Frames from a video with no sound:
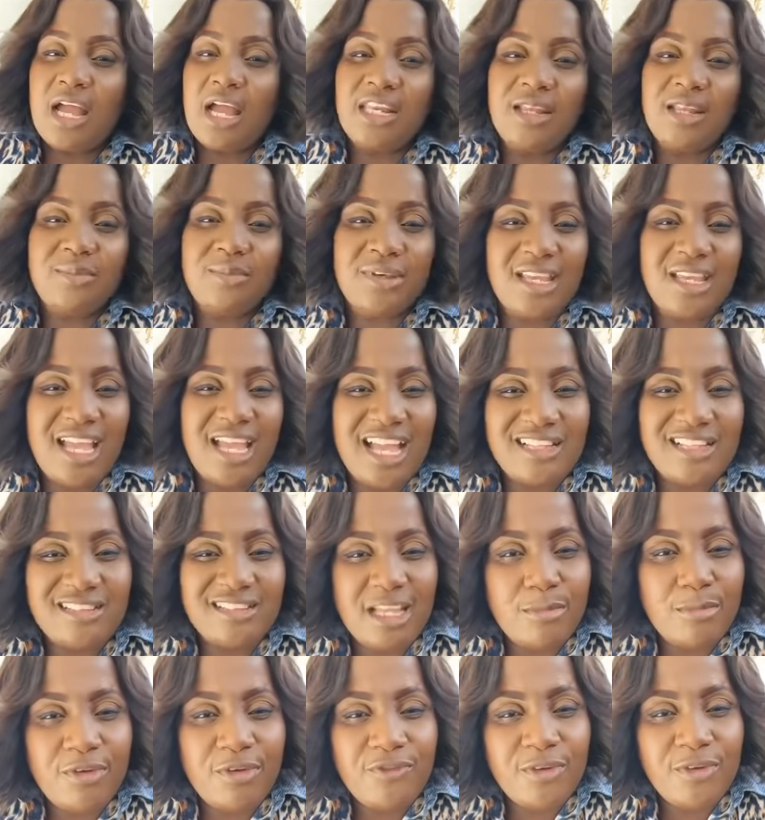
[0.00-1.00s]
God, them
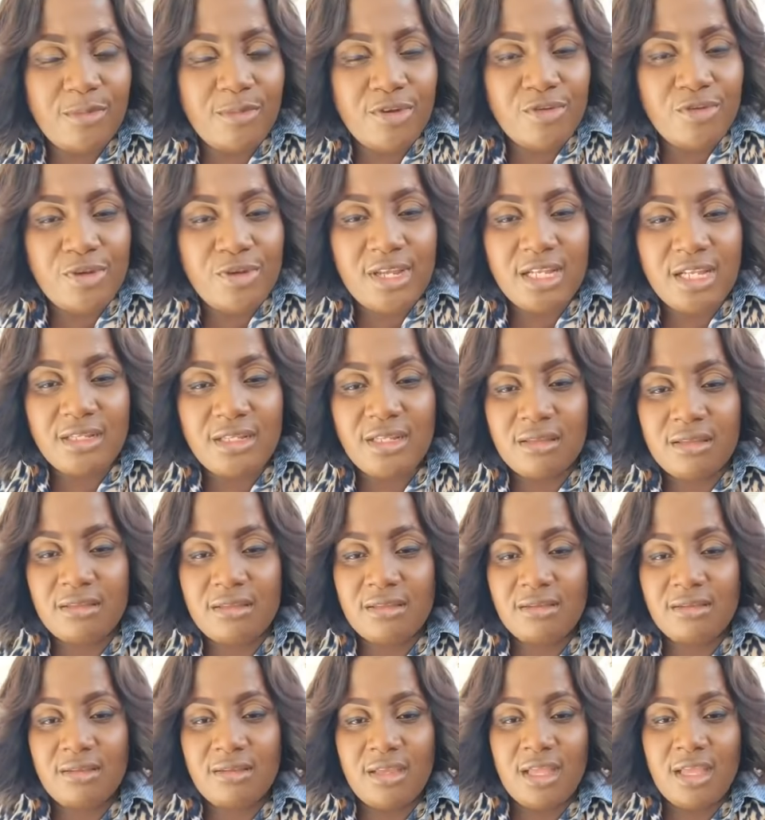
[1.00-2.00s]
can't take me for my
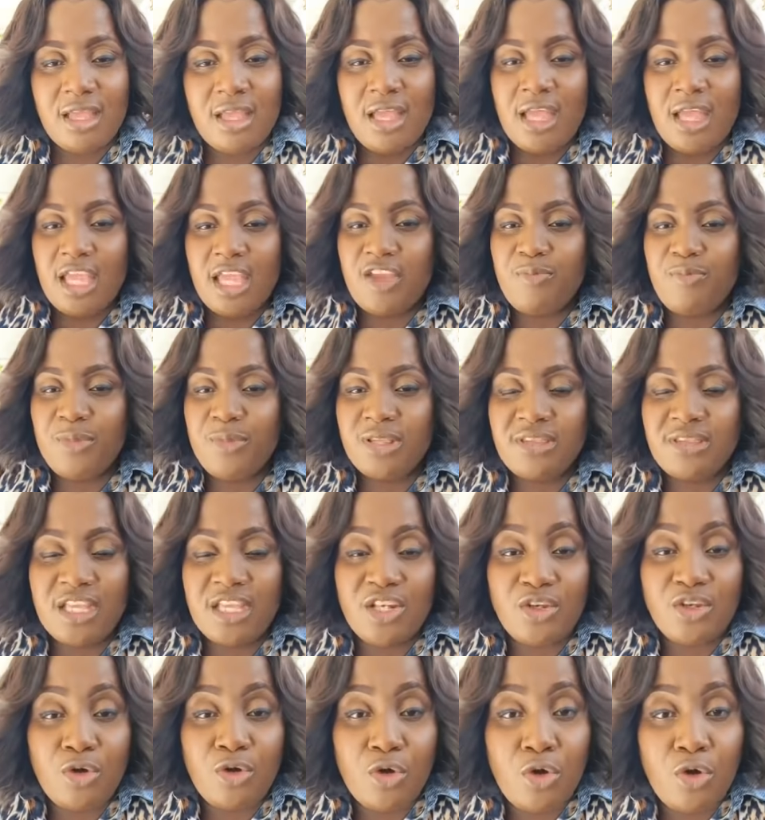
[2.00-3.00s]
realness. If me
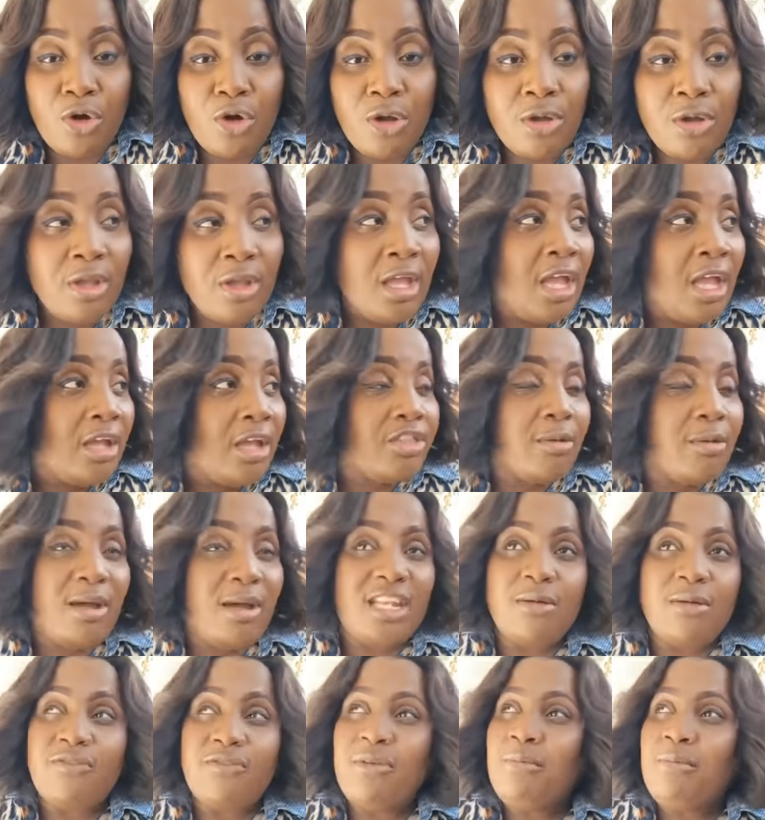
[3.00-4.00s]
say no, some
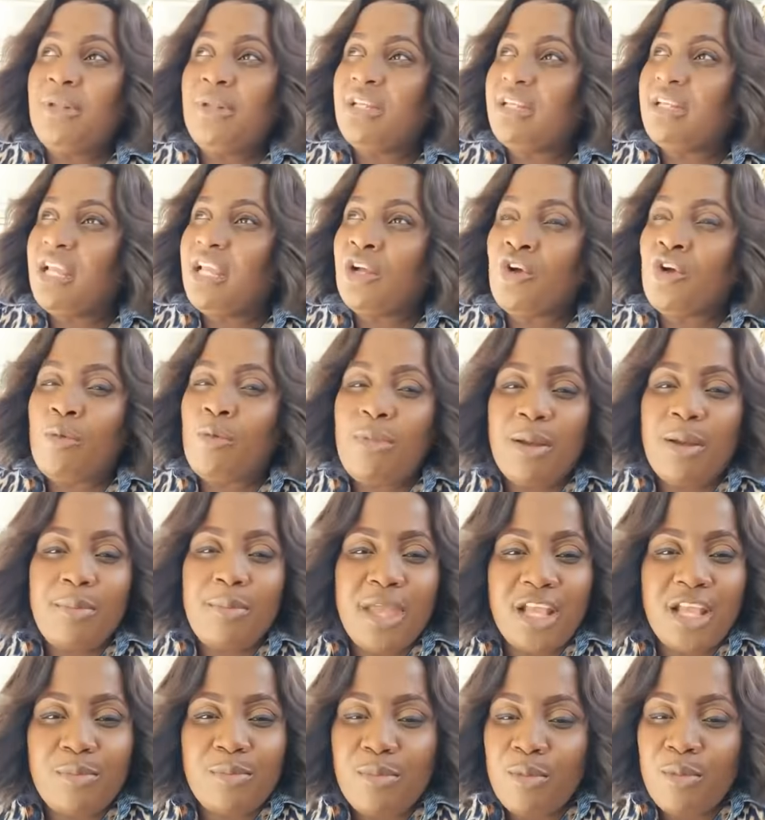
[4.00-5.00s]
of them every minute then come
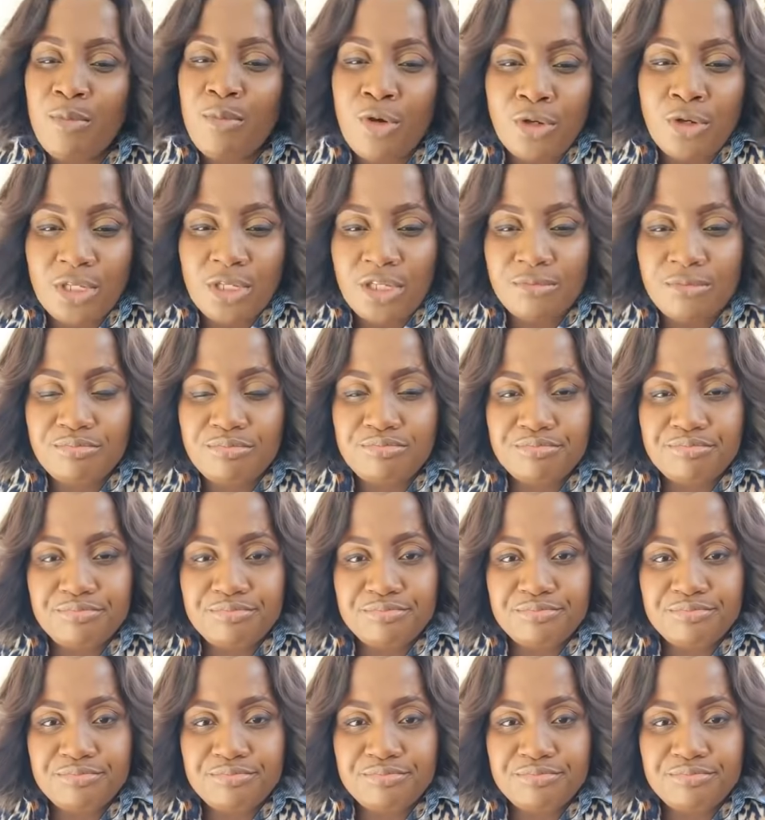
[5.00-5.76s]
and beg me money.